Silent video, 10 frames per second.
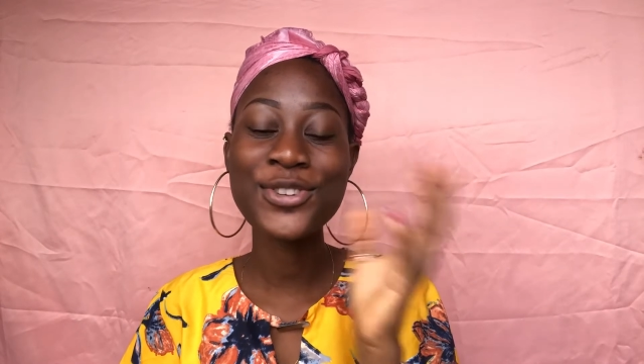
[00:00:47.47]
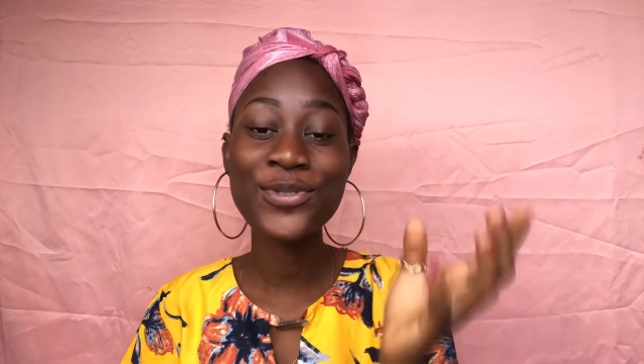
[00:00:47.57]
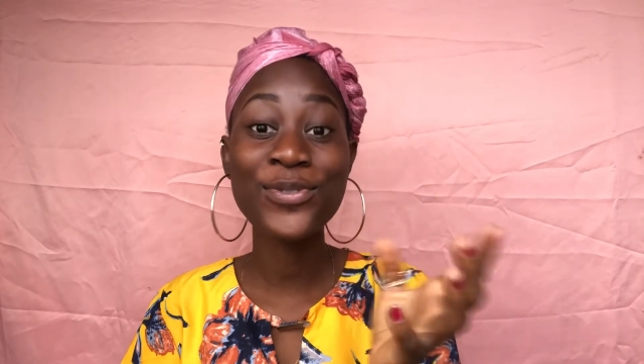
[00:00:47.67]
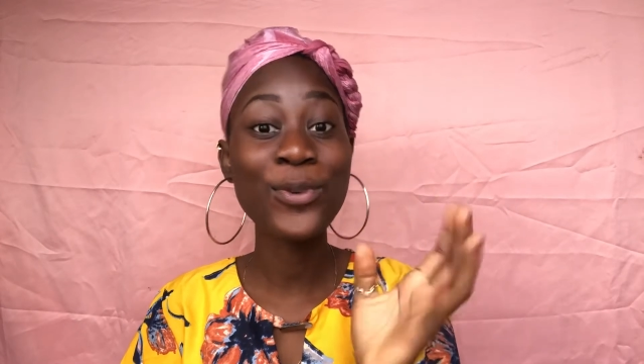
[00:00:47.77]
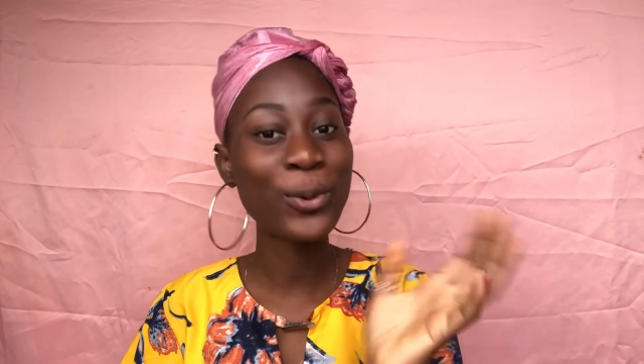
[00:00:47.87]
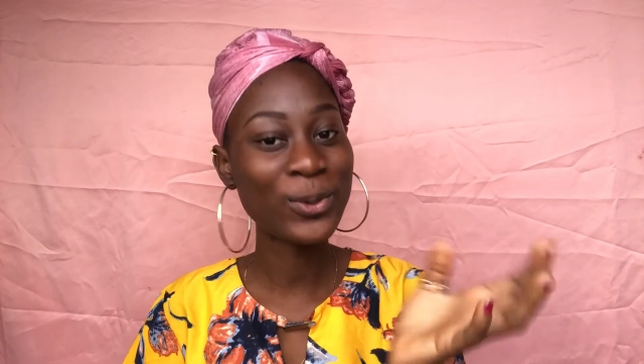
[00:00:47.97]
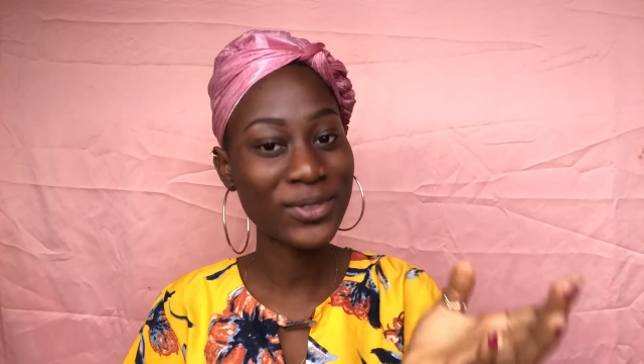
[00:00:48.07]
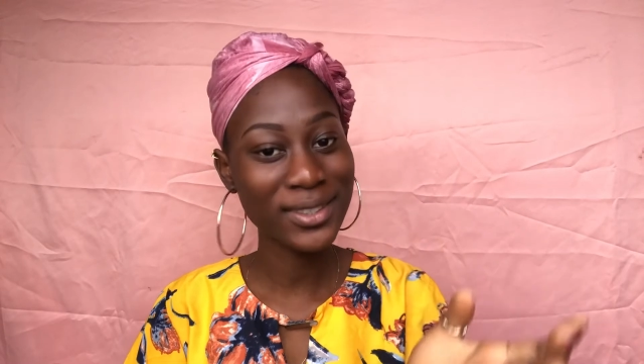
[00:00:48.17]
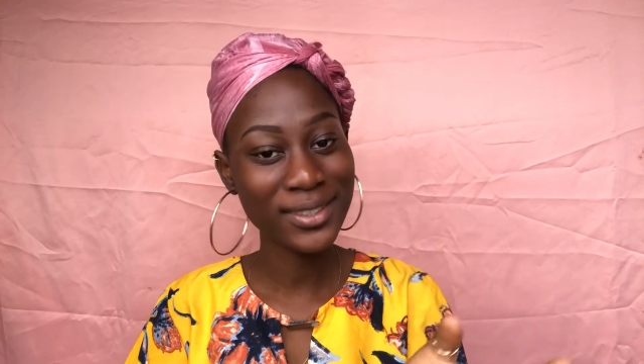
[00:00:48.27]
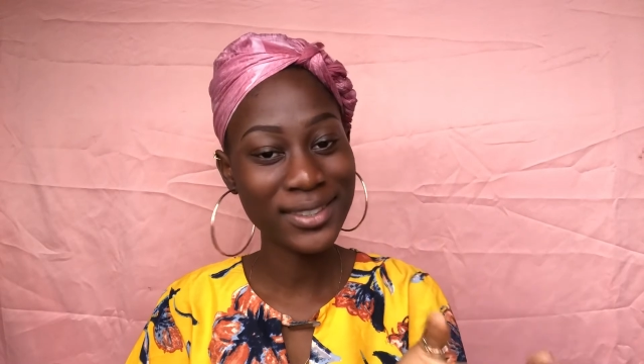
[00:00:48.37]
new
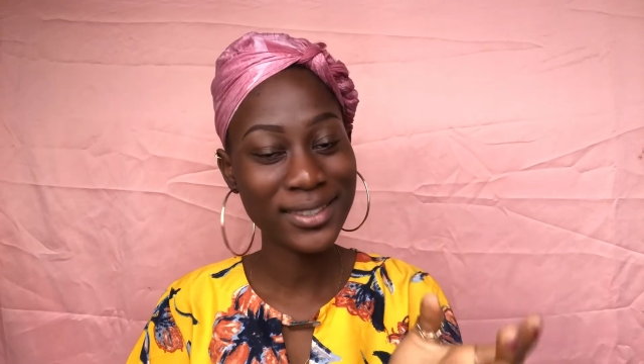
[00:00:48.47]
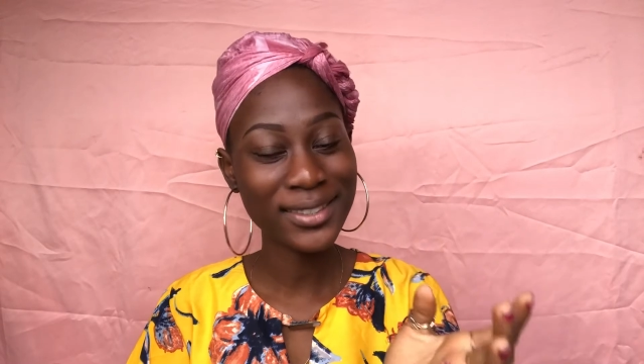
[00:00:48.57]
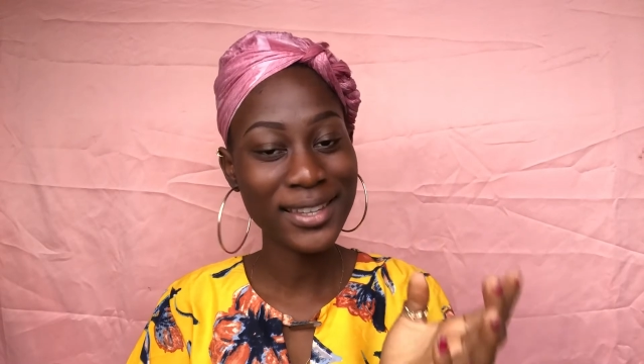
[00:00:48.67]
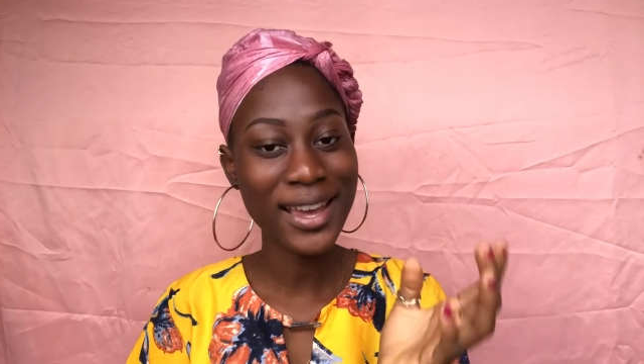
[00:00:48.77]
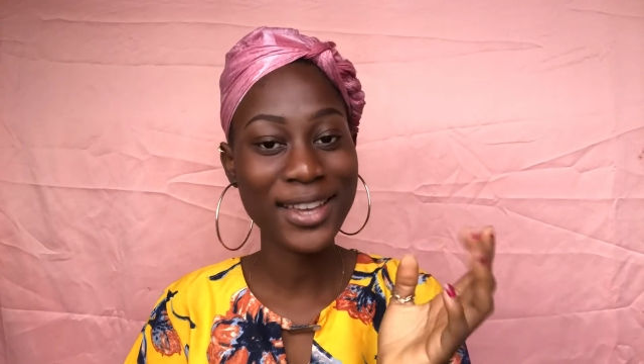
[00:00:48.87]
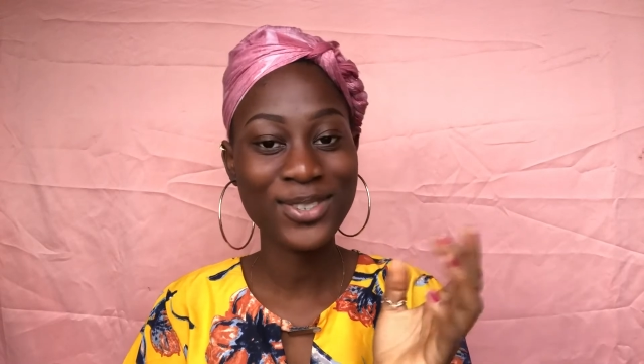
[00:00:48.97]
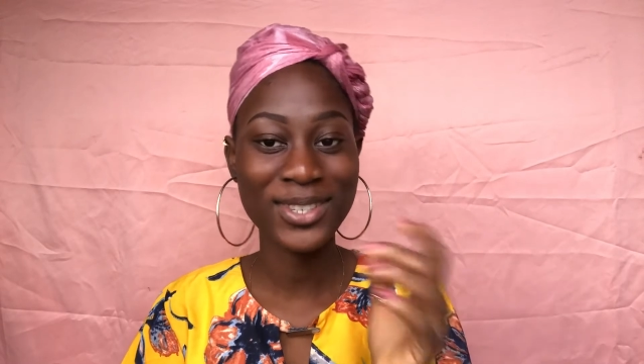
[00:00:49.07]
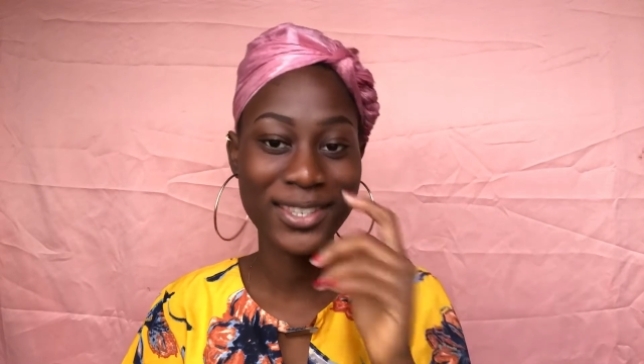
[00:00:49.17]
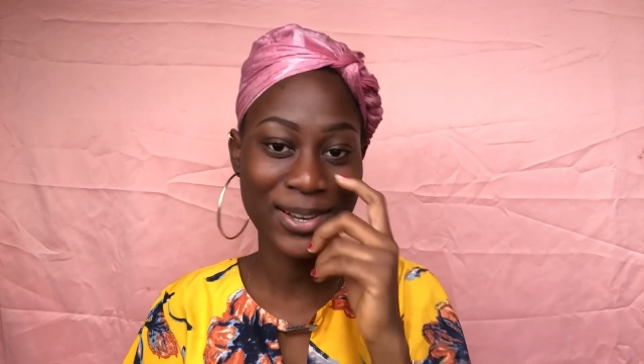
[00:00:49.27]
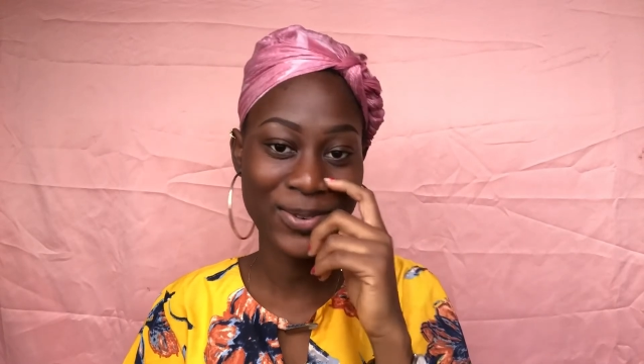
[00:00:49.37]
phones that I
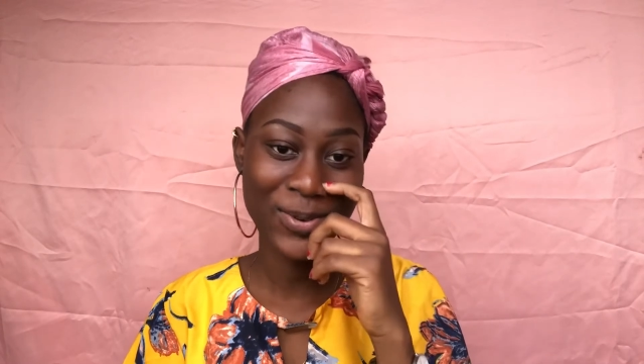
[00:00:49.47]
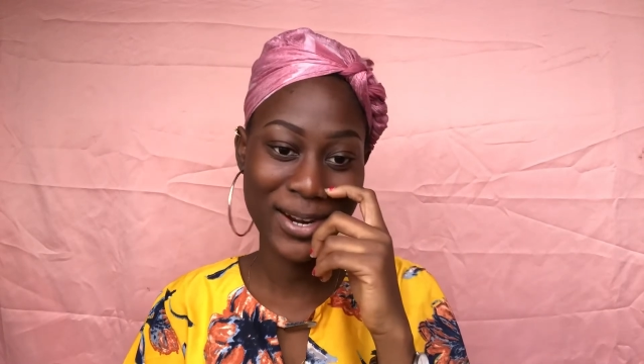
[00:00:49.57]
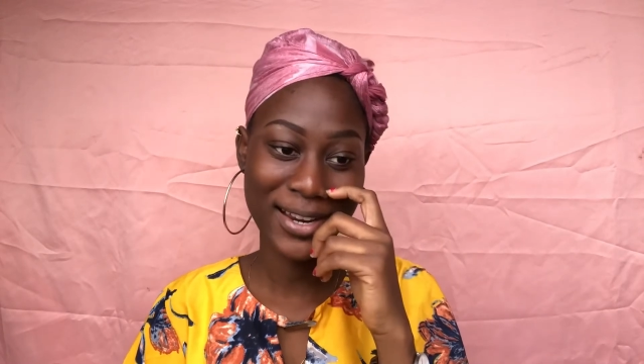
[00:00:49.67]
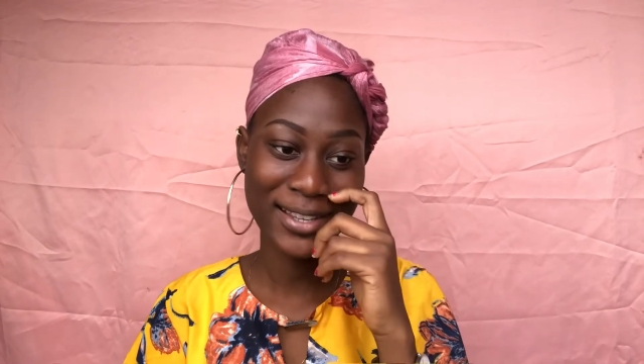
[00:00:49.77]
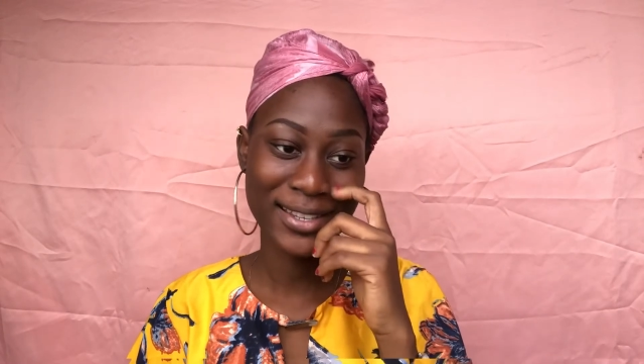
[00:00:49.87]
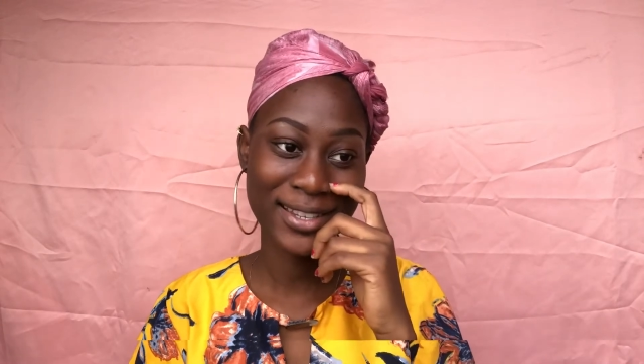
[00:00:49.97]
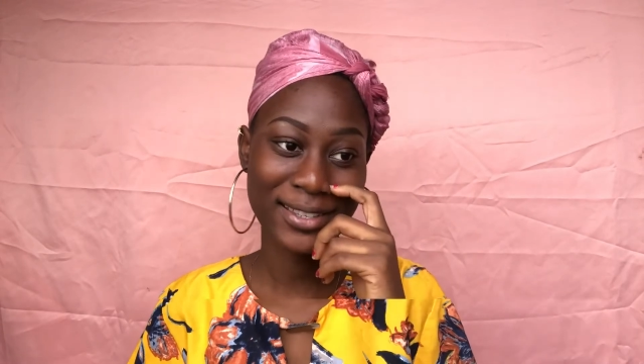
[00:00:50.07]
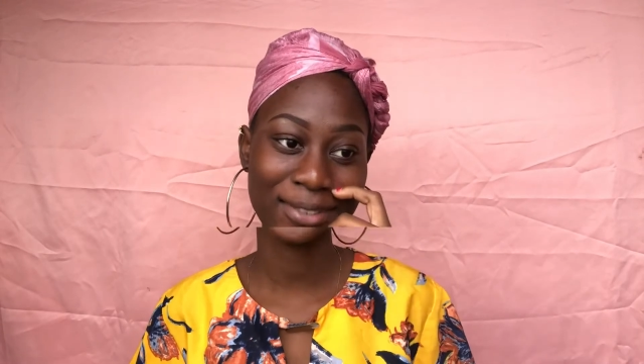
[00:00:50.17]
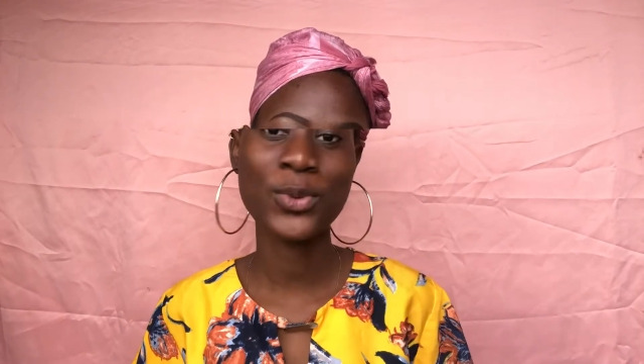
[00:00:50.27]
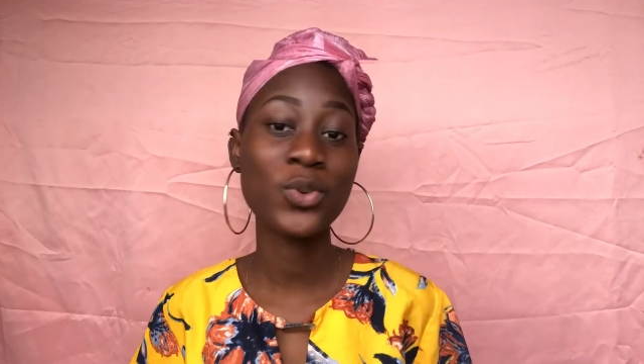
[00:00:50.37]
just acquired, and I'll
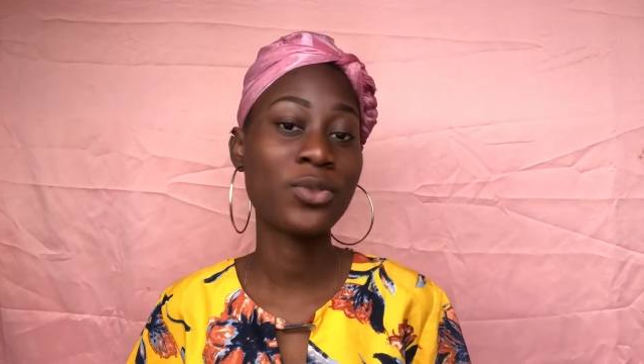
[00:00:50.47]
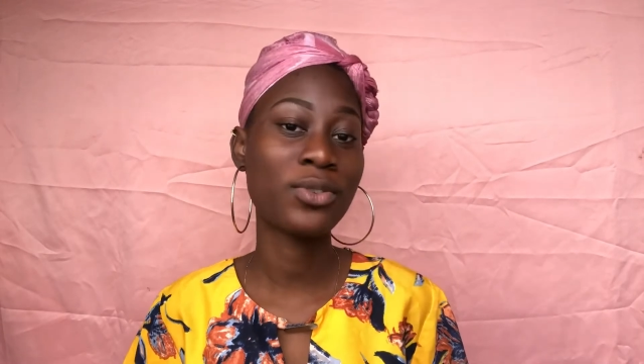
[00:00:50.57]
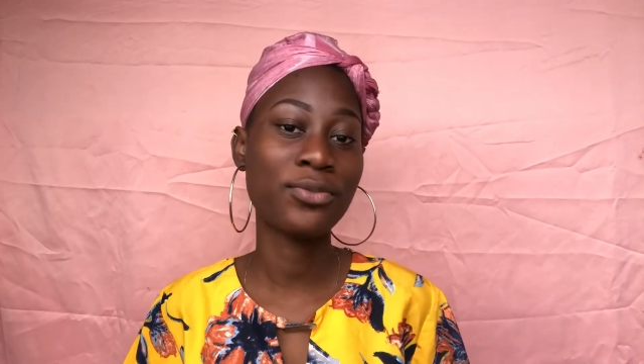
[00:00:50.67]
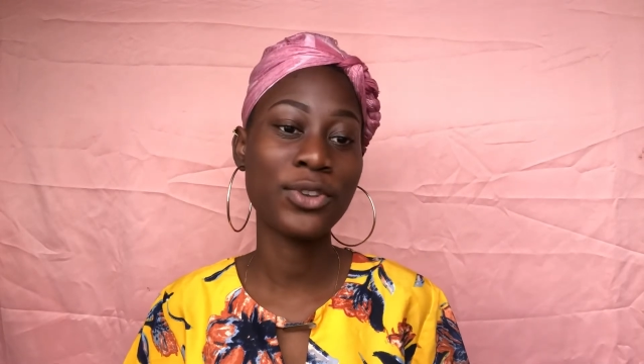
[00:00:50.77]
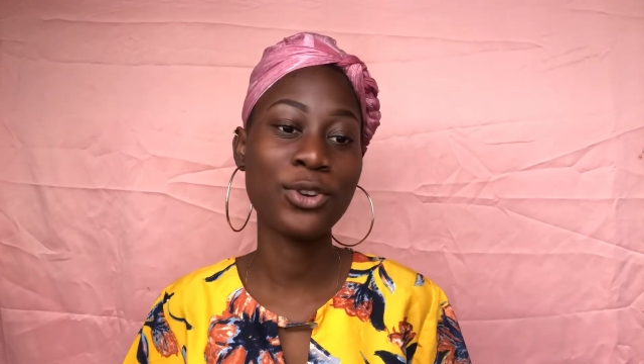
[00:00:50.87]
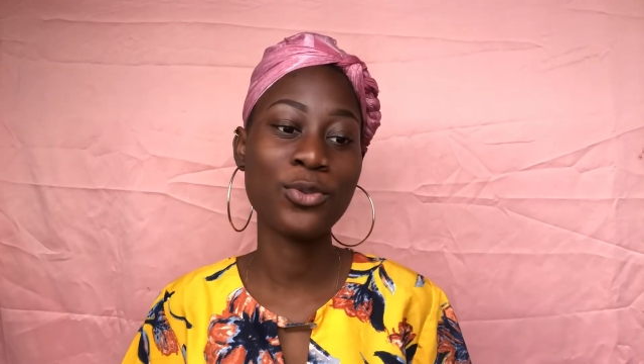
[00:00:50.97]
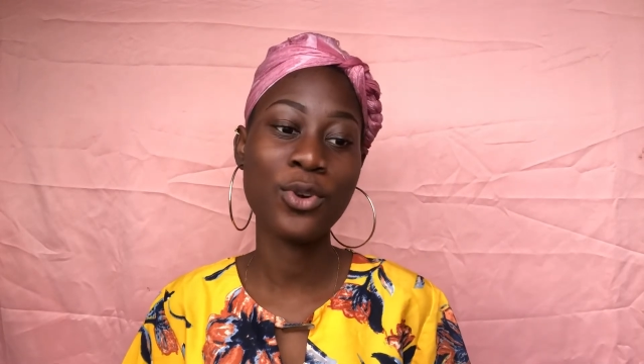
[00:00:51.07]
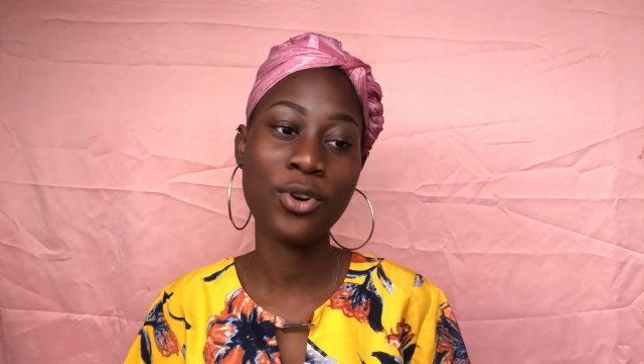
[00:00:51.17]
do a quick review